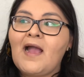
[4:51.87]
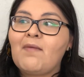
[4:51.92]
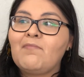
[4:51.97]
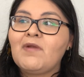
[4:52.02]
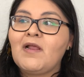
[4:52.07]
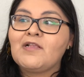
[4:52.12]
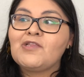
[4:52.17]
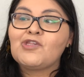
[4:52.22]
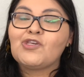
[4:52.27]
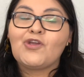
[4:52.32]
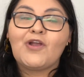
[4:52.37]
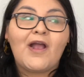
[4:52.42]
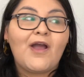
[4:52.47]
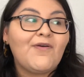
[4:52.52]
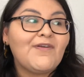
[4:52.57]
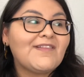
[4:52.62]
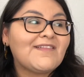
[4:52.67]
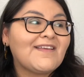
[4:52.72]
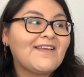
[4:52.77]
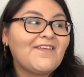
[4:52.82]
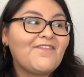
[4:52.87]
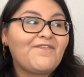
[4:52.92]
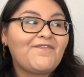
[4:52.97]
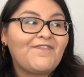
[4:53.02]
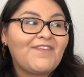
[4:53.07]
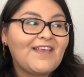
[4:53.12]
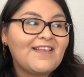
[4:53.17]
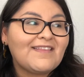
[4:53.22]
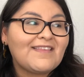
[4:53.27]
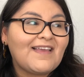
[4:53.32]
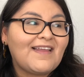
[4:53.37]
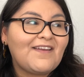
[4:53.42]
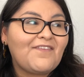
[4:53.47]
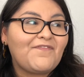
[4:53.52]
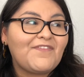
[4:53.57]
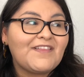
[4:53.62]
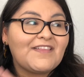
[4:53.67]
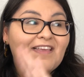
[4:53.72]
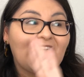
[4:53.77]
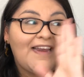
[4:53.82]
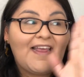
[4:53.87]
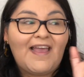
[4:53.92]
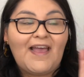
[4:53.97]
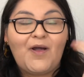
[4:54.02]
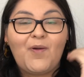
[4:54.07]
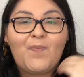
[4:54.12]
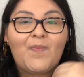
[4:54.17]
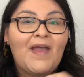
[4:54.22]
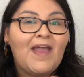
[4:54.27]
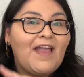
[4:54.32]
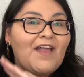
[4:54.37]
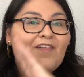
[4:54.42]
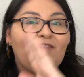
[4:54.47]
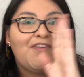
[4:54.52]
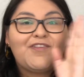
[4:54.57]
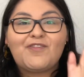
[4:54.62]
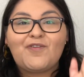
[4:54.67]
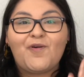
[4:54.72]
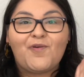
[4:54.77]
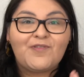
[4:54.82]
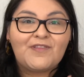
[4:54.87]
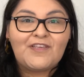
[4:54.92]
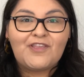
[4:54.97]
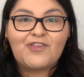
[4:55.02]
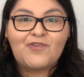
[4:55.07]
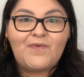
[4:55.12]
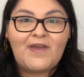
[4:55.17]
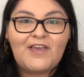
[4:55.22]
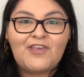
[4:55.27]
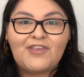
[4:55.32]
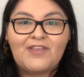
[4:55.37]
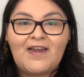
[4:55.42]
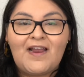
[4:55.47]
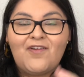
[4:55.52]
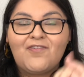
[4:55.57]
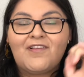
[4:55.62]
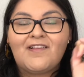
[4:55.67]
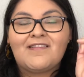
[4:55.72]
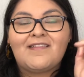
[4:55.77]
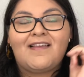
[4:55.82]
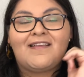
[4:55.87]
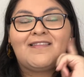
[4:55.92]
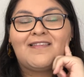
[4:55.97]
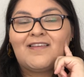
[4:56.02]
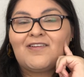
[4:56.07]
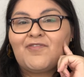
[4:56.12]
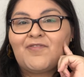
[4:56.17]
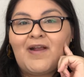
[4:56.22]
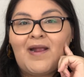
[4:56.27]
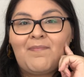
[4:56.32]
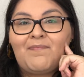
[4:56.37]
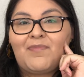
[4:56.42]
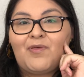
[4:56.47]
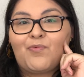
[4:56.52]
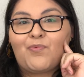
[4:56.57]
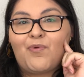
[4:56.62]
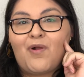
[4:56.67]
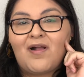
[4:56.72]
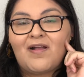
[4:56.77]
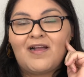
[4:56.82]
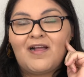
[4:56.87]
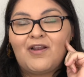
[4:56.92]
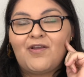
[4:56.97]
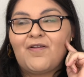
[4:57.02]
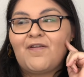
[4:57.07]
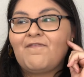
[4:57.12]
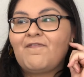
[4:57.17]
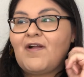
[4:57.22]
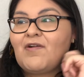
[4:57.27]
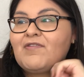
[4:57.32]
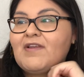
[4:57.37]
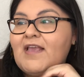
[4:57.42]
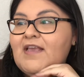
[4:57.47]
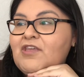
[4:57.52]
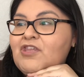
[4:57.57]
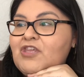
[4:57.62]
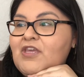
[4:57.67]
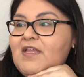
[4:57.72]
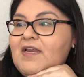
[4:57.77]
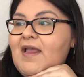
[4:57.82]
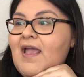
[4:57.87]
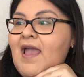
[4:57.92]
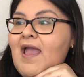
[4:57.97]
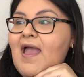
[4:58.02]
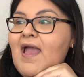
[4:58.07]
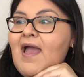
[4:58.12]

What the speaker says: I'm not sure how it's gonna fit and if it's gonna help this whole situation out because I did grab the wrong color of foundation.